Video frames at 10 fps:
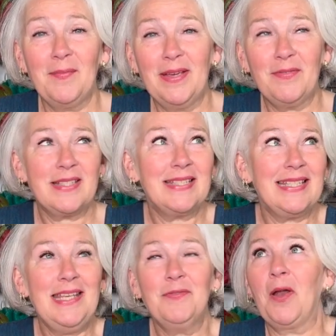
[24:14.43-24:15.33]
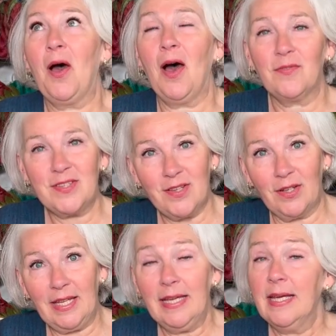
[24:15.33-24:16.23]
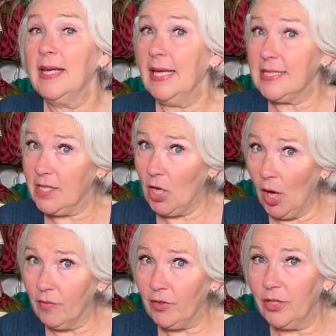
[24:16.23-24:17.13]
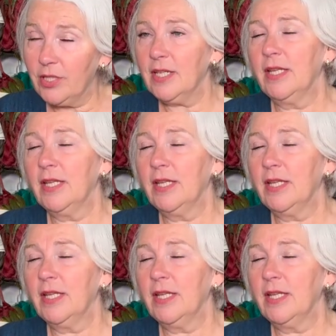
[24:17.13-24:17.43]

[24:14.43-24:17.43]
If it's even half sunny, it's covered,